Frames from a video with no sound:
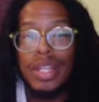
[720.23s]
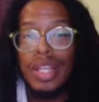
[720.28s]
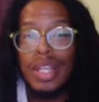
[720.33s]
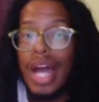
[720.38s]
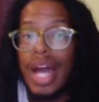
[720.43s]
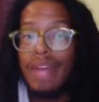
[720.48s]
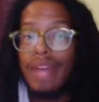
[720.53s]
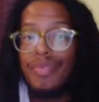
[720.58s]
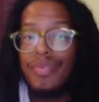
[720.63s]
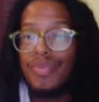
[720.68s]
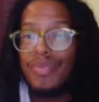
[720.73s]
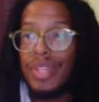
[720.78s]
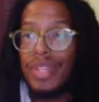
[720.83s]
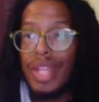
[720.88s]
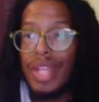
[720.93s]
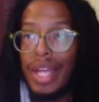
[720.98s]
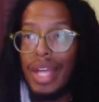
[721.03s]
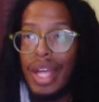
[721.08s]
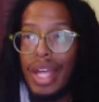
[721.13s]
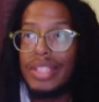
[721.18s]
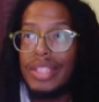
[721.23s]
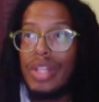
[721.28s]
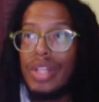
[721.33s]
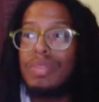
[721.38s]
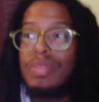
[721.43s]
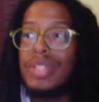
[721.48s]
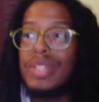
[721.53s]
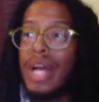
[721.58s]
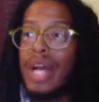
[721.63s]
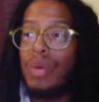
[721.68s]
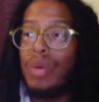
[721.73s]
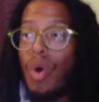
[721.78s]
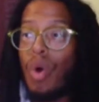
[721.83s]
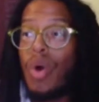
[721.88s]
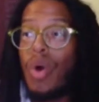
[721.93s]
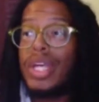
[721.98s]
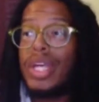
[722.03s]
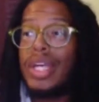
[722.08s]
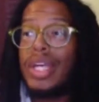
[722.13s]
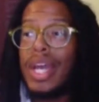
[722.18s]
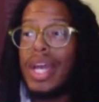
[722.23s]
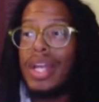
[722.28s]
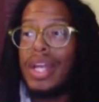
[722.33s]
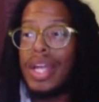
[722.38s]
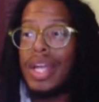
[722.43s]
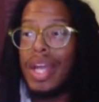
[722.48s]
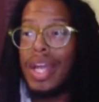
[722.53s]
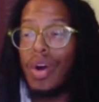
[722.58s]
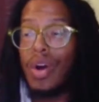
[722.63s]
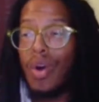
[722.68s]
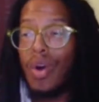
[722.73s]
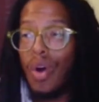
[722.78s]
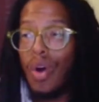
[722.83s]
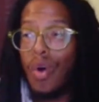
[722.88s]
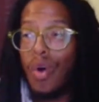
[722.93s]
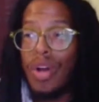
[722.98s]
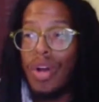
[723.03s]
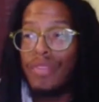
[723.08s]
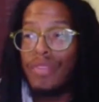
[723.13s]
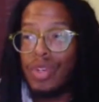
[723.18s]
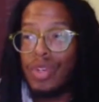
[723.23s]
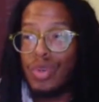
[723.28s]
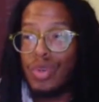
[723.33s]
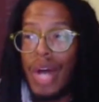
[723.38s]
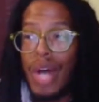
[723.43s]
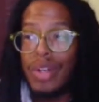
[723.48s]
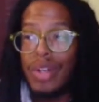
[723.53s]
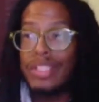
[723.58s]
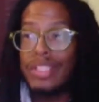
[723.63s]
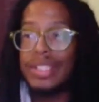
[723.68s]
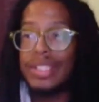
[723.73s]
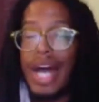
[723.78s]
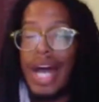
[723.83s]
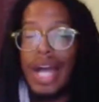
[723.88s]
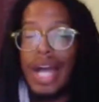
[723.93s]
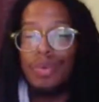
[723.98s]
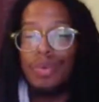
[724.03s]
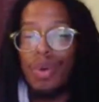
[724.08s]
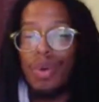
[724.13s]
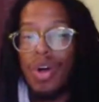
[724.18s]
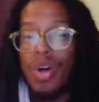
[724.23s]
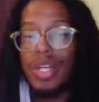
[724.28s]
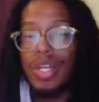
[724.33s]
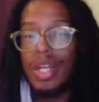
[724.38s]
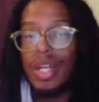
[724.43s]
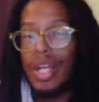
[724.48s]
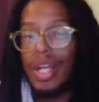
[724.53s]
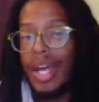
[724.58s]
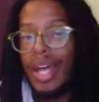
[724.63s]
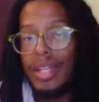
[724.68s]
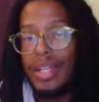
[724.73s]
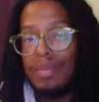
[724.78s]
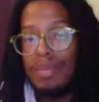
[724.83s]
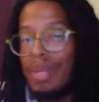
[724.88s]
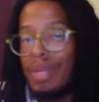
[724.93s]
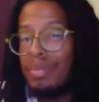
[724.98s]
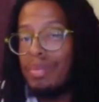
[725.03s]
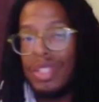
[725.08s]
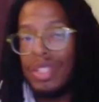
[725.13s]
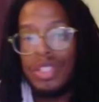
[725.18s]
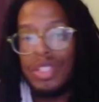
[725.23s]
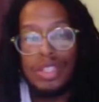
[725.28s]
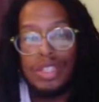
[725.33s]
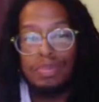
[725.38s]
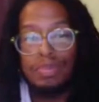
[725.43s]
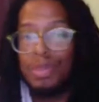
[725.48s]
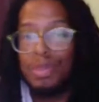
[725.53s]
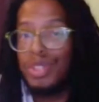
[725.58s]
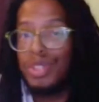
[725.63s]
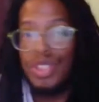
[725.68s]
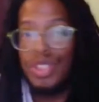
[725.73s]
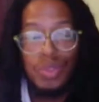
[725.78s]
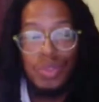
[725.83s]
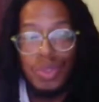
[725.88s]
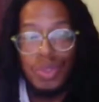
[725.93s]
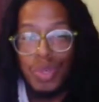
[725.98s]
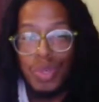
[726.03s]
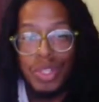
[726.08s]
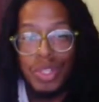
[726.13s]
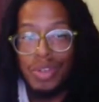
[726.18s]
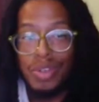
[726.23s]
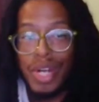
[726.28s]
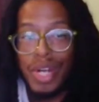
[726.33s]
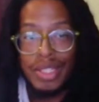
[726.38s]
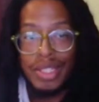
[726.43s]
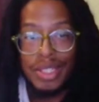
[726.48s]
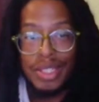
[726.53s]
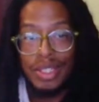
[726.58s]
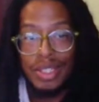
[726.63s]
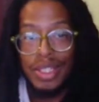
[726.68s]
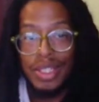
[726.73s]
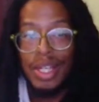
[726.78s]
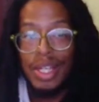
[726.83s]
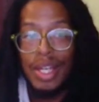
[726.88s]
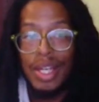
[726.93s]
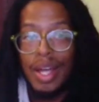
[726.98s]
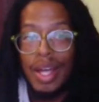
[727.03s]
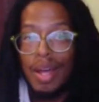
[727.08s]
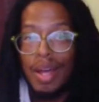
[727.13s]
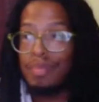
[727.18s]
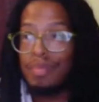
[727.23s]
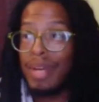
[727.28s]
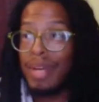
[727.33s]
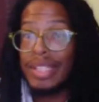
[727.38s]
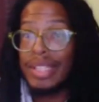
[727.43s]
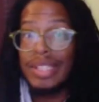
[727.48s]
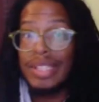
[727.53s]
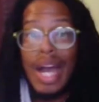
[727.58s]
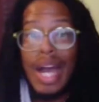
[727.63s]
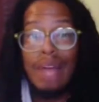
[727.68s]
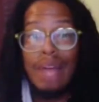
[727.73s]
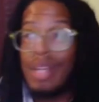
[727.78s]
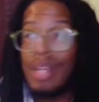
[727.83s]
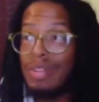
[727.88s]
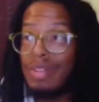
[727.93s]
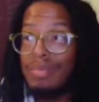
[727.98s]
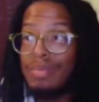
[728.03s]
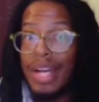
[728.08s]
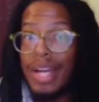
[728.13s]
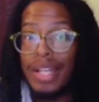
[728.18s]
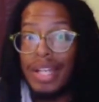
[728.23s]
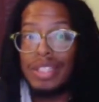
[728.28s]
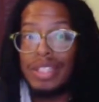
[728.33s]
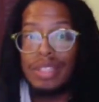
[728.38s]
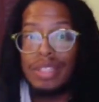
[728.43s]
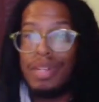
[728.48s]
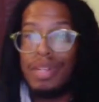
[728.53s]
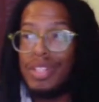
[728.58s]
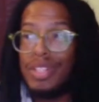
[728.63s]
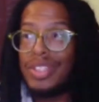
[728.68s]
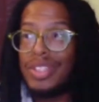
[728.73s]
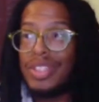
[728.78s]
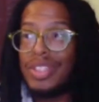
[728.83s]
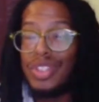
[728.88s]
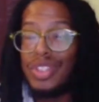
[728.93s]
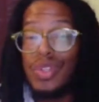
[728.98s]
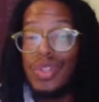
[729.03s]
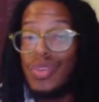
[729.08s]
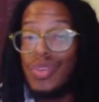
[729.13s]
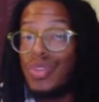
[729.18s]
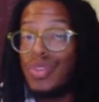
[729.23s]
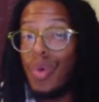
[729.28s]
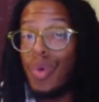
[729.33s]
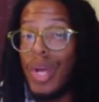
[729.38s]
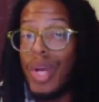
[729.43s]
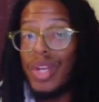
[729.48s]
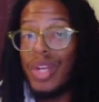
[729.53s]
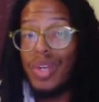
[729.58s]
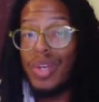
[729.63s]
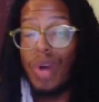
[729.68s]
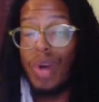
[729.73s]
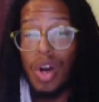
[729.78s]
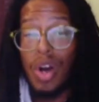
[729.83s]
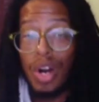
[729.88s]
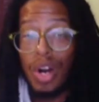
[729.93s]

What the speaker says: life, it's almost like walking on a crowded sidewalk and the people are just pushing you in one direction. By the time that everybody disperses, you don't know where you are.